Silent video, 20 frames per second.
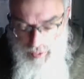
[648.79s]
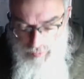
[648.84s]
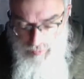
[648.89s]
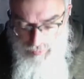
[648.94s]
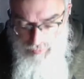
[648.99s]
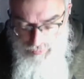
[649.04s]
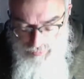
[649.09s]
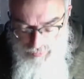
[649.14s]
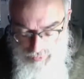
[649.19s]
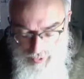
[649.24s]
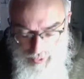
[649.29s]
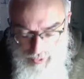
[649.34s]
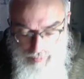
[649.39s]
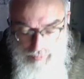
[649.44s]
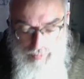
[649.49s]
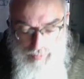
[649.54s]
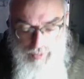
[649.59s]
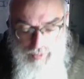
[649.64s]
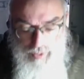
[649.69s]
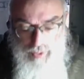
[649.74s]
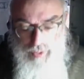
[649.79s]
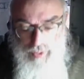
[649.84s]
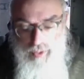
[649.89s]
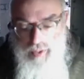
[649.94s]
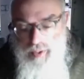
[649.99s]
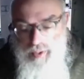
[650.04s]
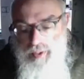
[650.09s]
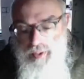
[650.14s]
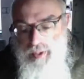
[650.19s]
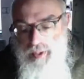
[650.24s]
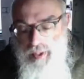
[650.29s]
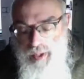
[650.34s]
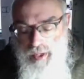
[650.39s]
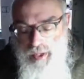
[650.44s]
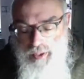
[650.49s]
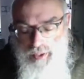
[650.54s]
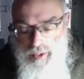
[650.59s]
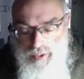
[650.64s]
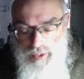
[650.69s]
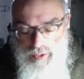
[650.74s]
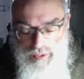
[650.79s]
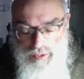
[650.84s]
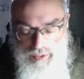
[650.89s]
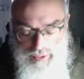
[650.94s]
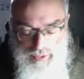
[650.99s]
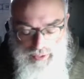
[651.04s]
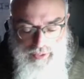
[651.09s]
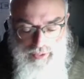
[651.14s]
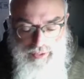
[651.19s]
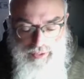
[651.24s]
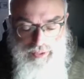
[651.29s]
from a concealed